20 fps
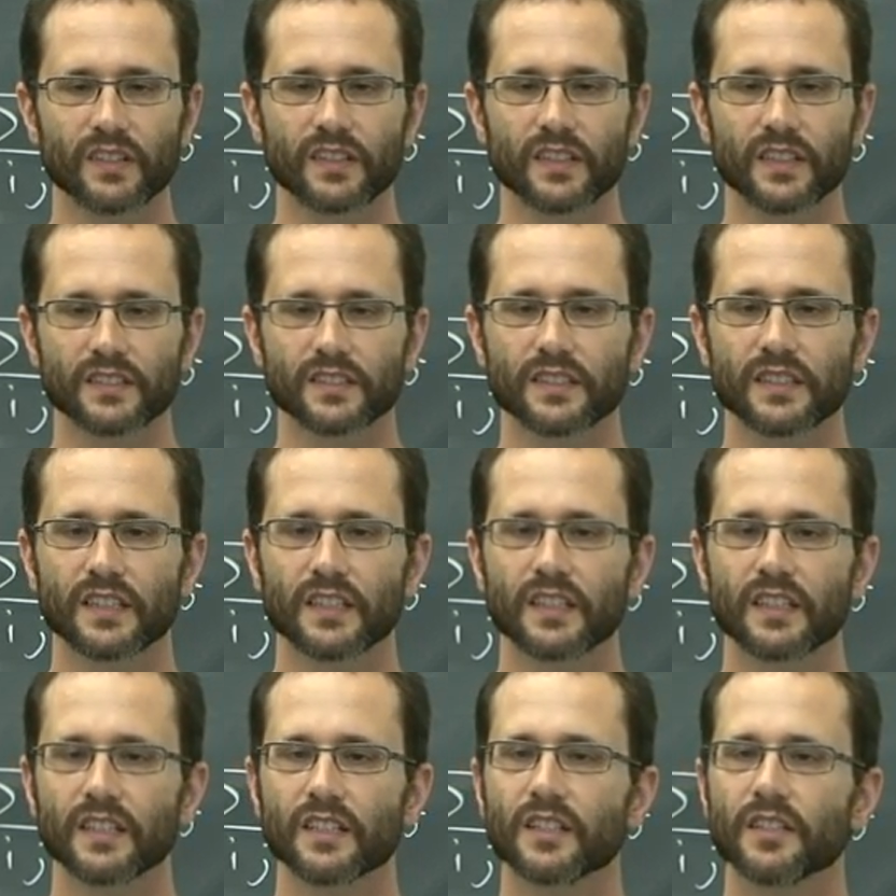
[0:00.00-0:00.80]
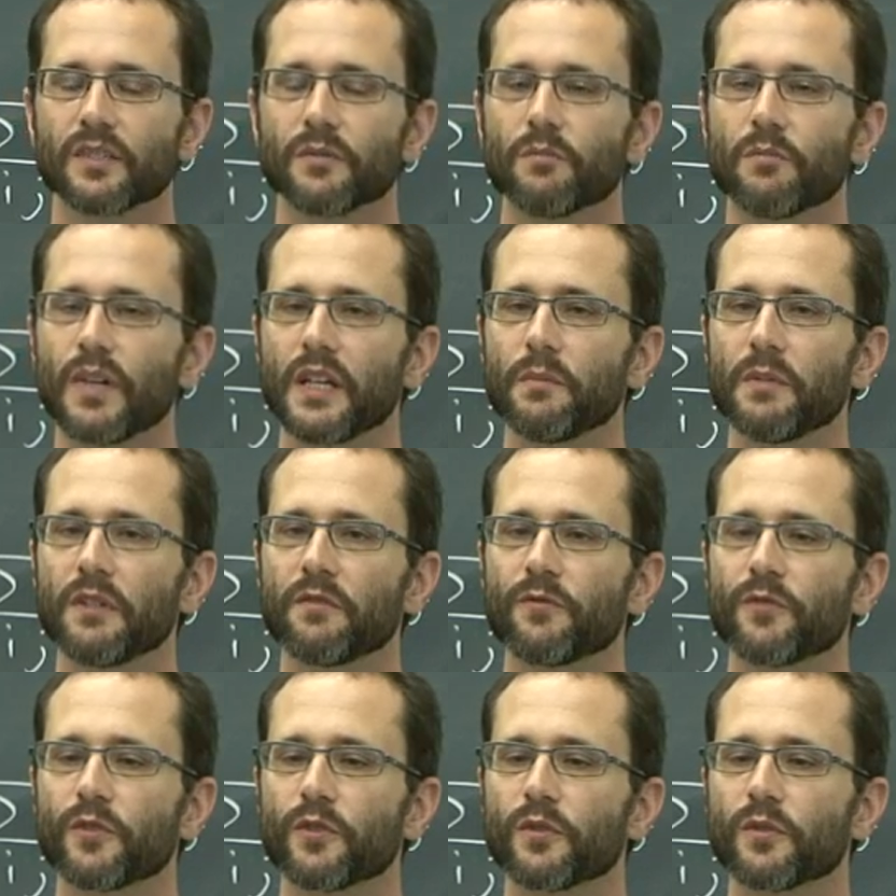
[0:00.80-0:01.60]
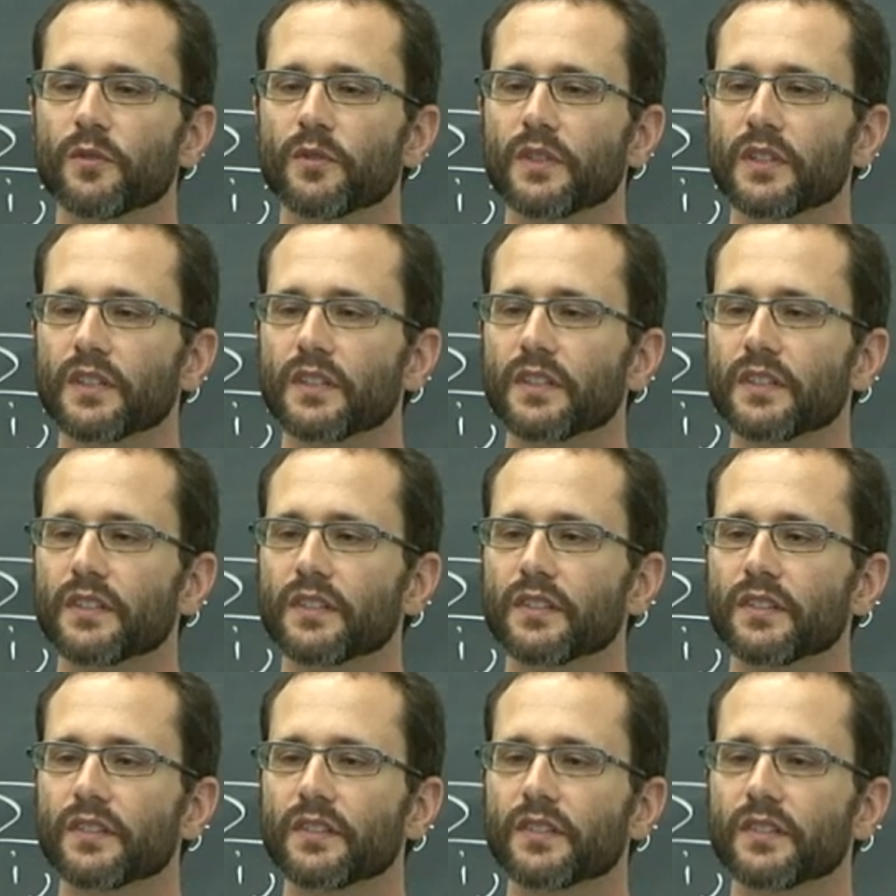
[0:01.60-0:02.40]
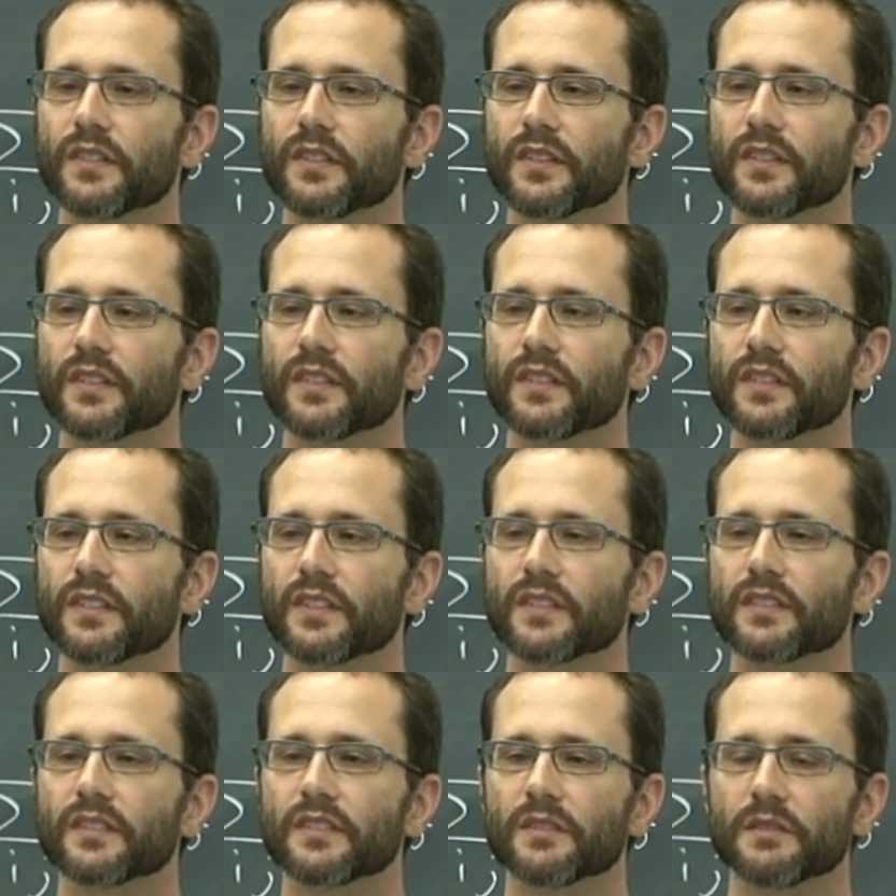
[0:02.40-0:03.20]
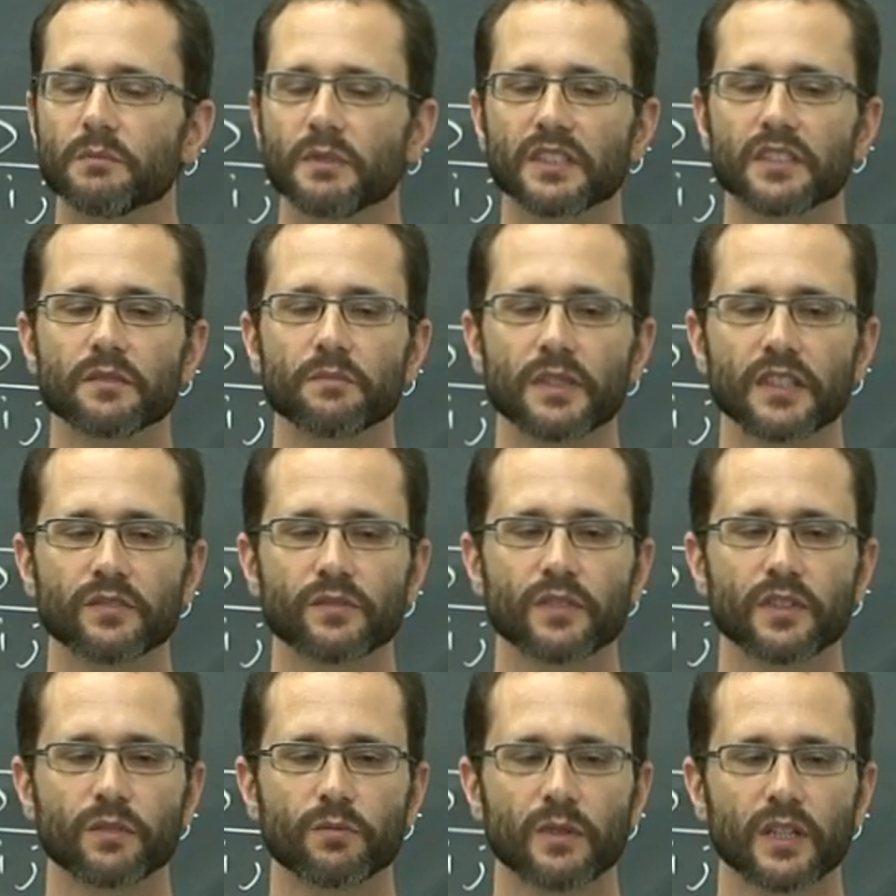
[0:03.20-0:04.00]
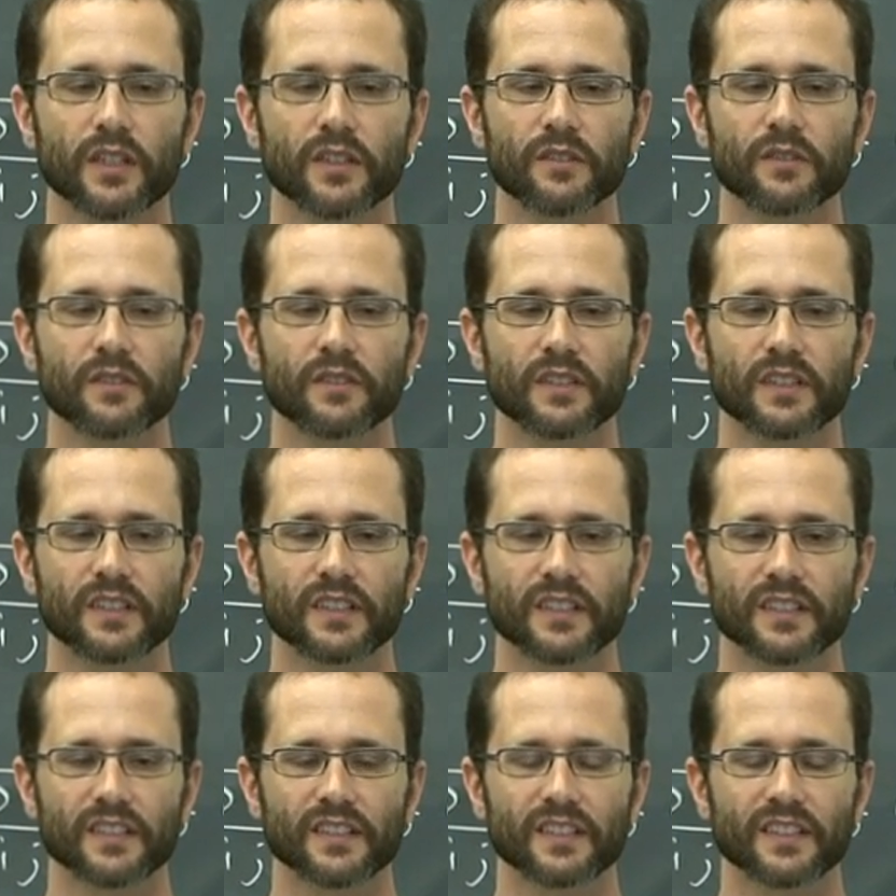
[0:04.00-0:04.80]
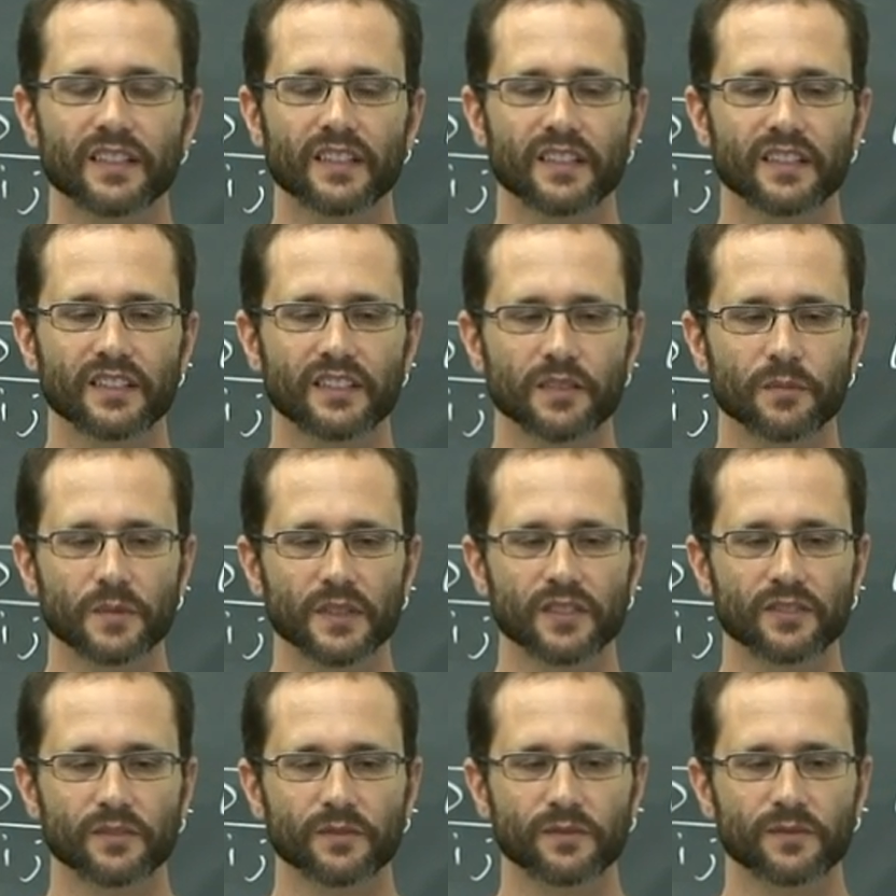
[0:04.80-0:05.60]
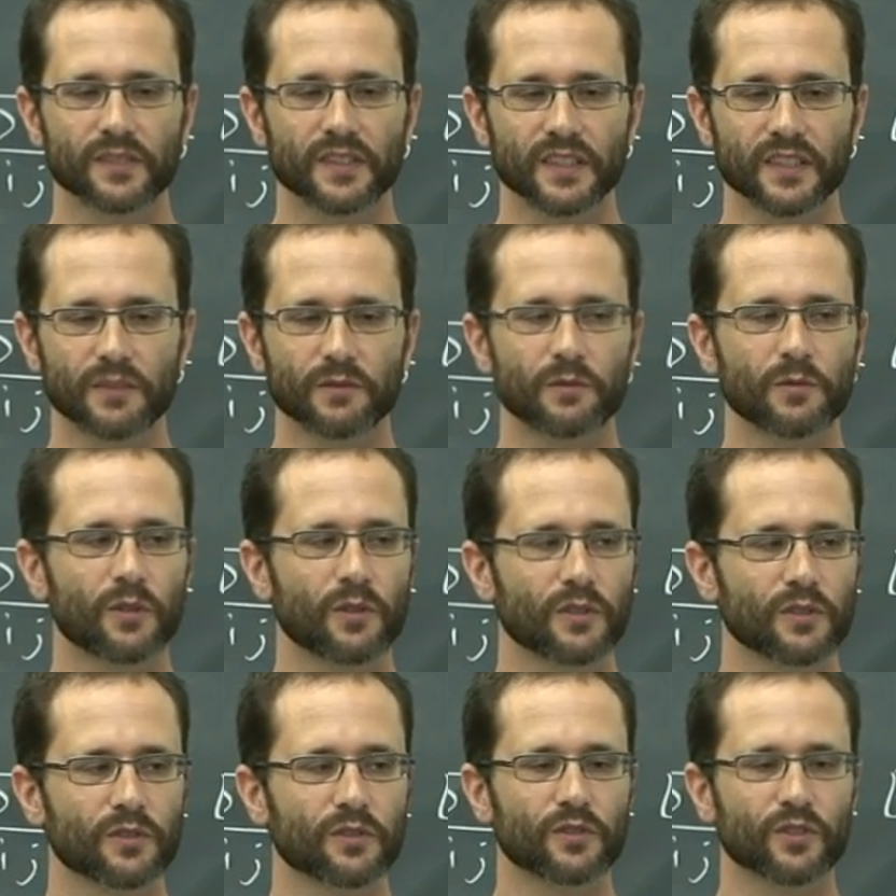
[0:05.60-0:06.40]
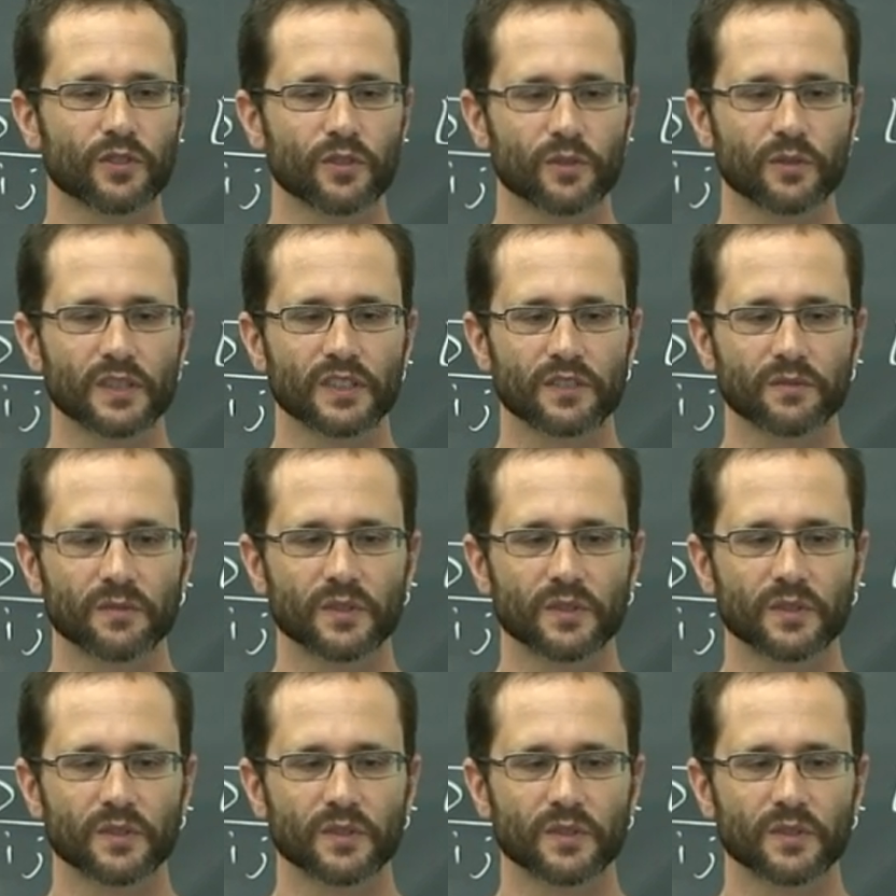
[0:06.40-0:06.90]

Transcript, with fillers: yes, maybe for, uh, yeah, but it might require a, uh, a little bit of uh, work to show it.